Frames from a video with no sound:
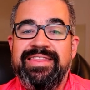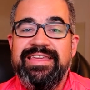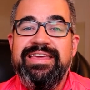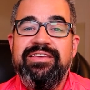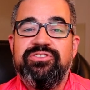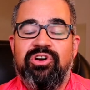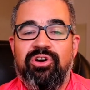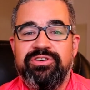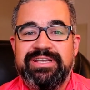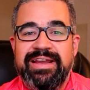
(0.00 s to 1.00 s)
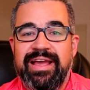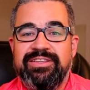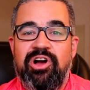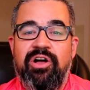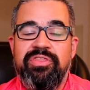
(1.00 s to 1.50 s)
These cards
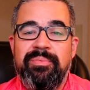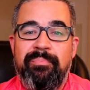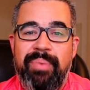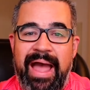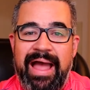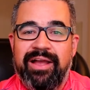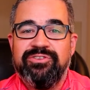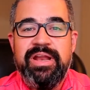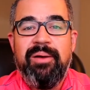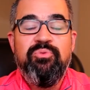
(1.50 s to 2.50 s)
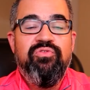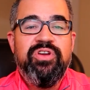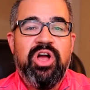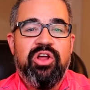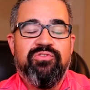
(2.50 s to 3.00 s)
connect on the back. But now
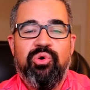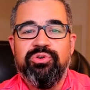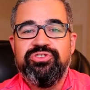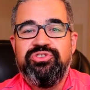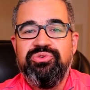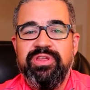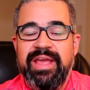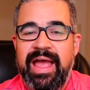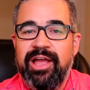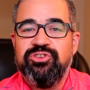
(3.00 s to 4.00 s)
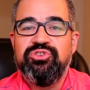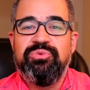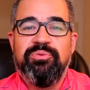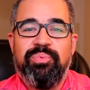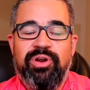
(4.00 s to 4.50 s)
moving on, of course, to the
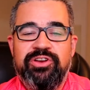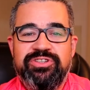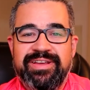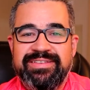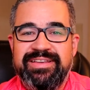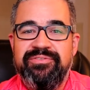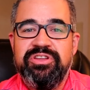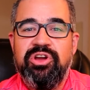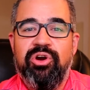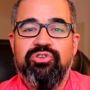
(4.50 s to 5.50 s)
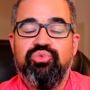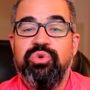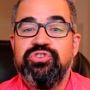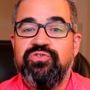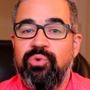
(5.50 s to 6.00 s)
actual Project 70 cards,
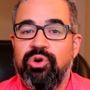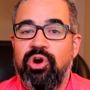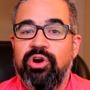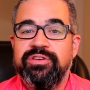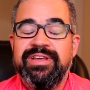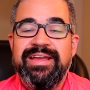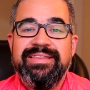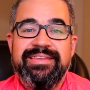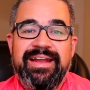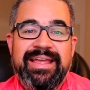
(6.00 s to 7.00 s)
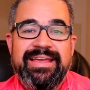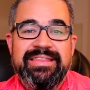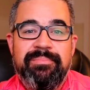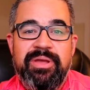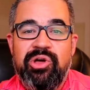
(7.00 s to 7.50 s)
which four cards did I
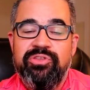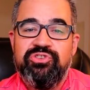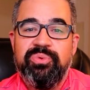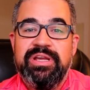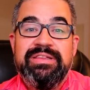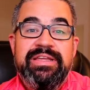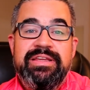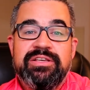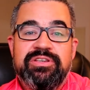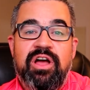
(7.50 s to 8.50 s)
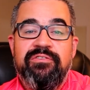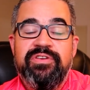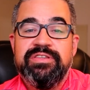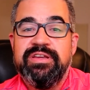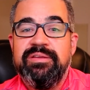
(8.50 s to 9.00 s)
get in the mail this week? Leading us
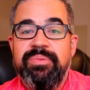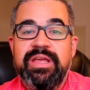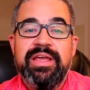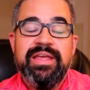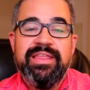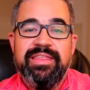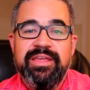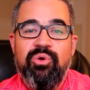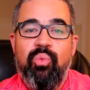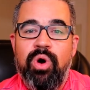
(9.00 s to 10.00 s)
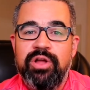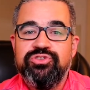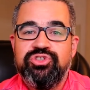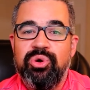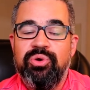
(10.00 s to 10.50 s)
off is going to be the
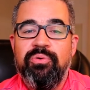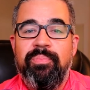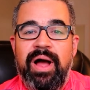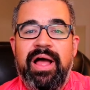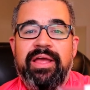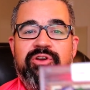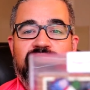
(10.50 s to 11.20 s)
Juan Soto by